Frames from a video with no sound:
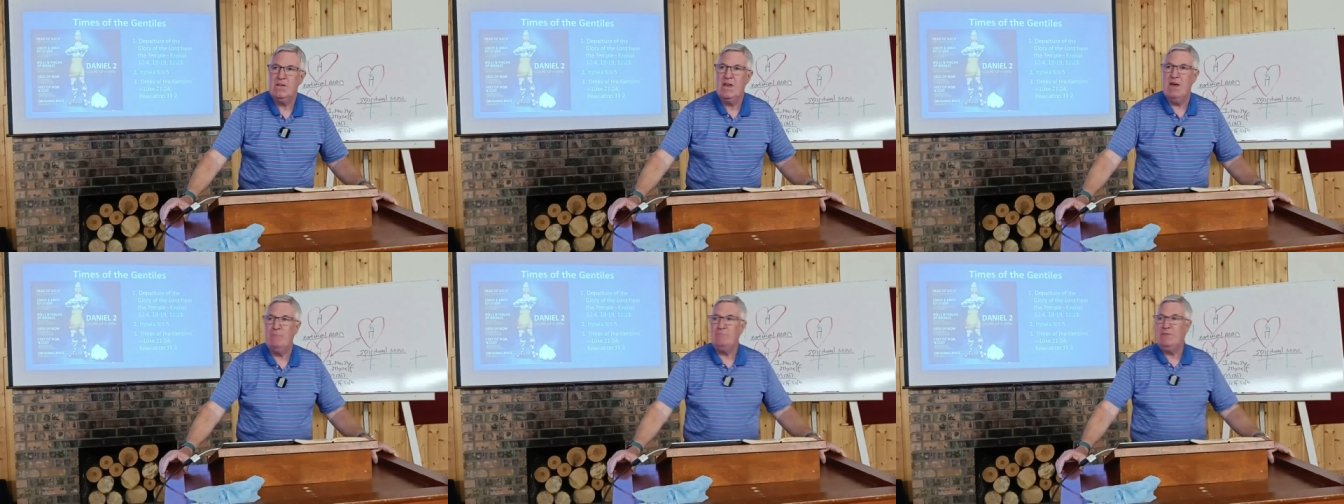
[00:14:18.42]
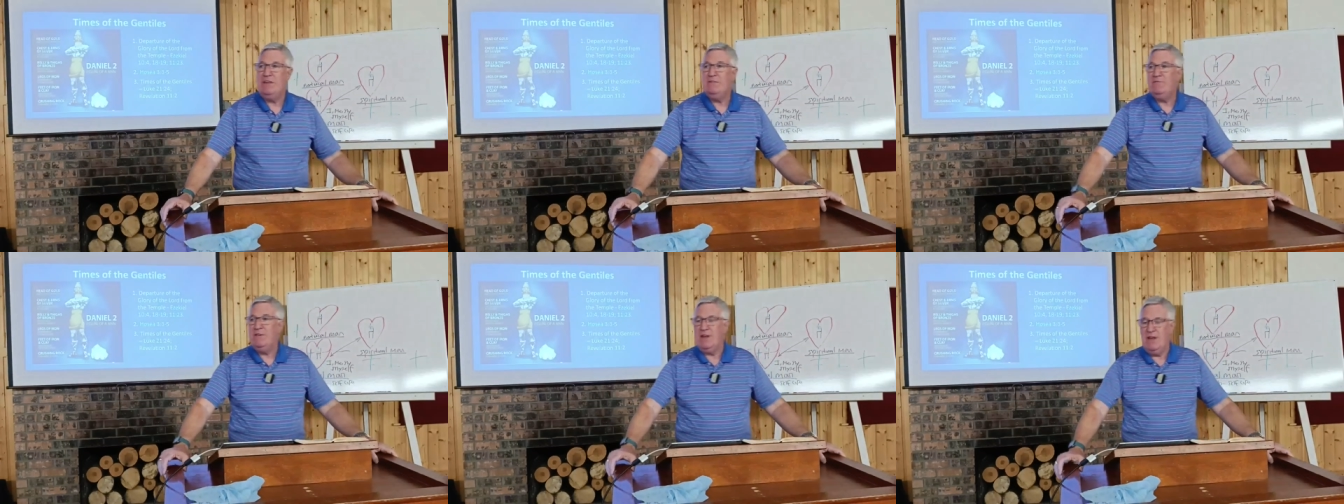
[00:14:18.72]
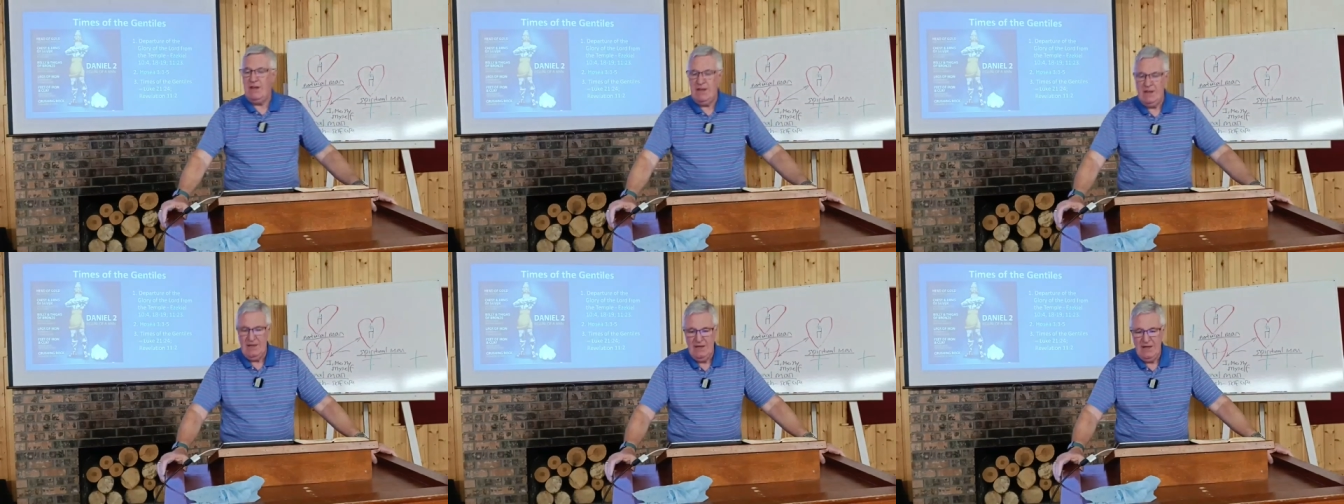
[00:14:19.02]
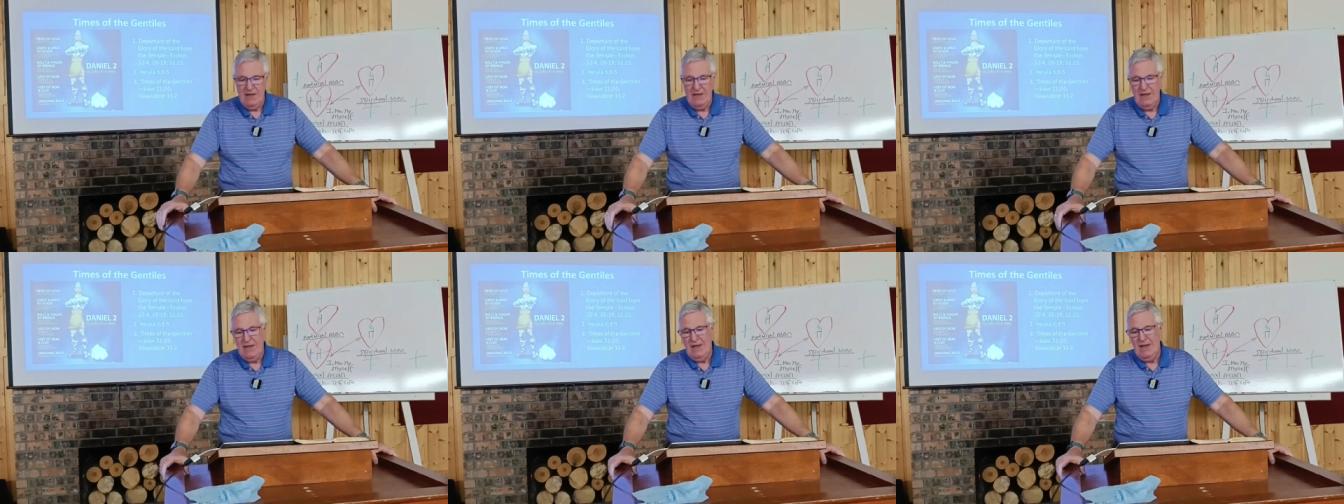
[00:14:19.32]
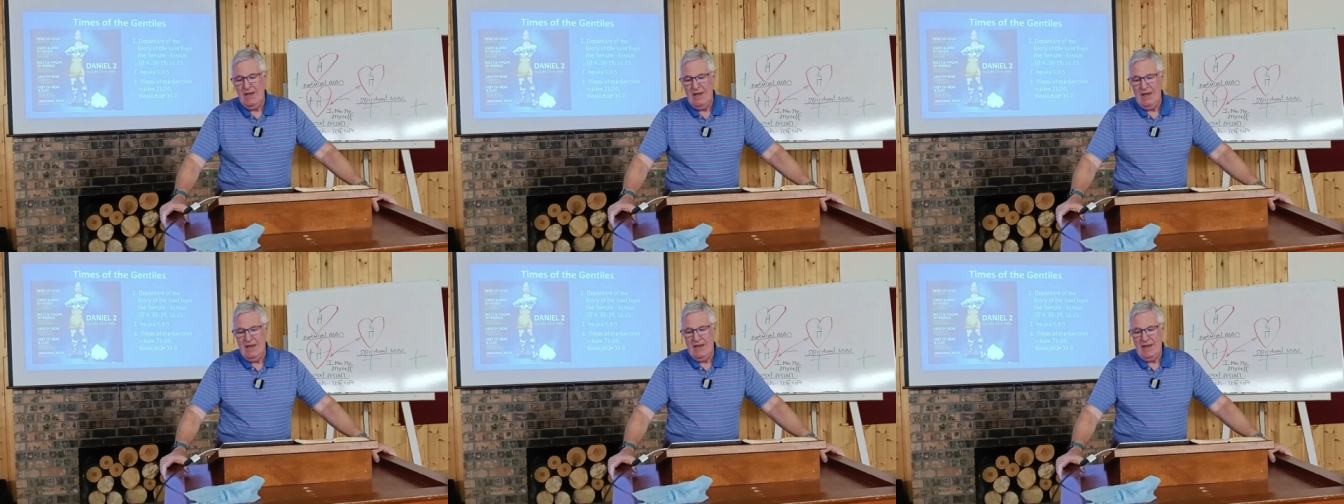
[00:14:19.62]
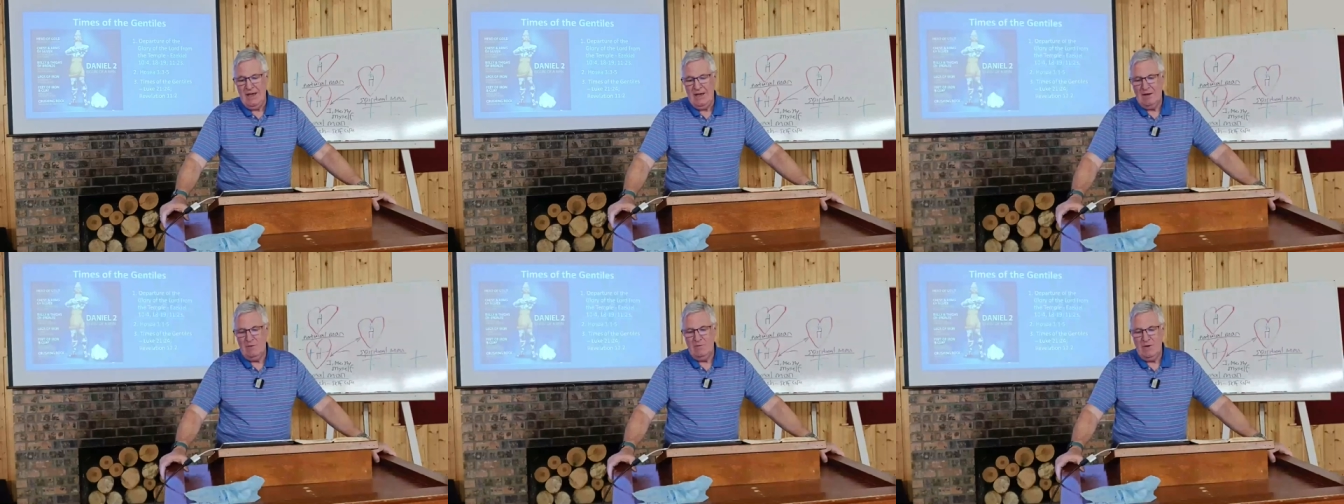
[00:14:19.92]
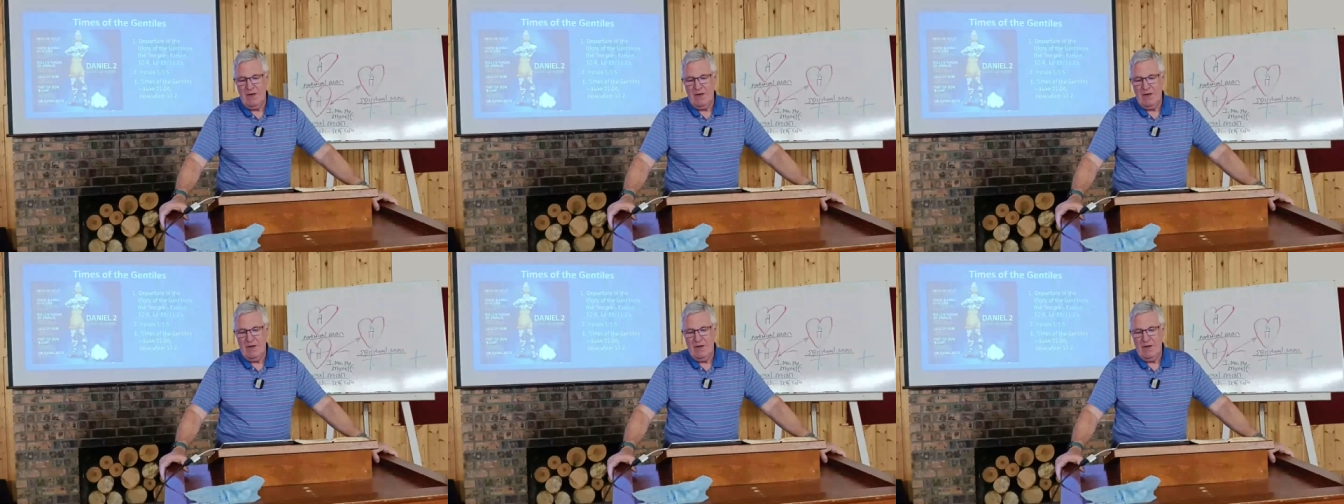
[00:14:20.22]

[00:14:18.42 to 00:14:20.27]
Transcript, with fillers: captivity, uh,